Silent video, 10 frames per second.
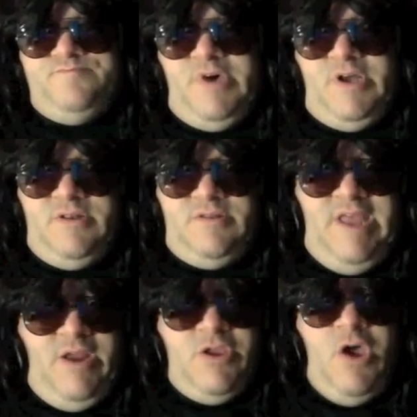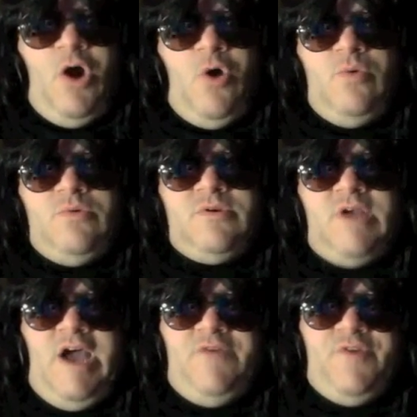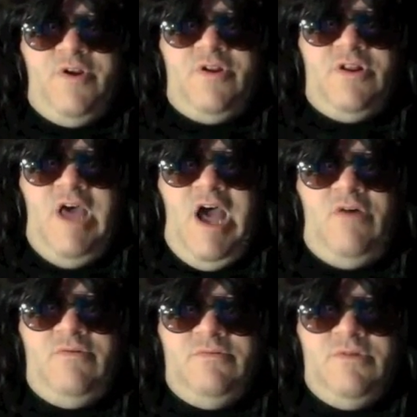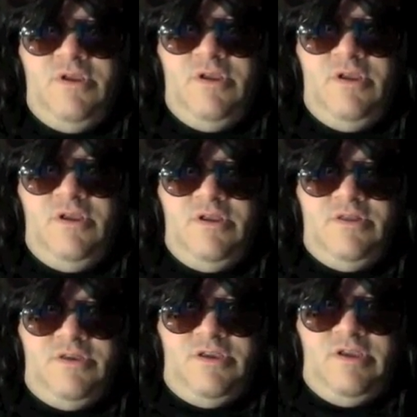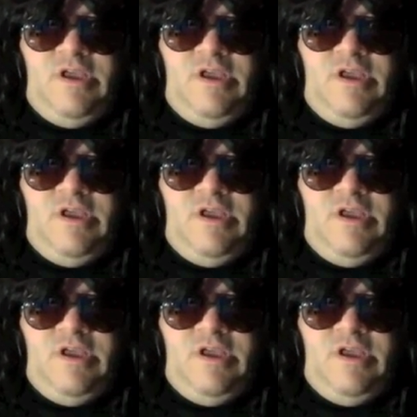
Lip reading: But there you go. I figured it out. The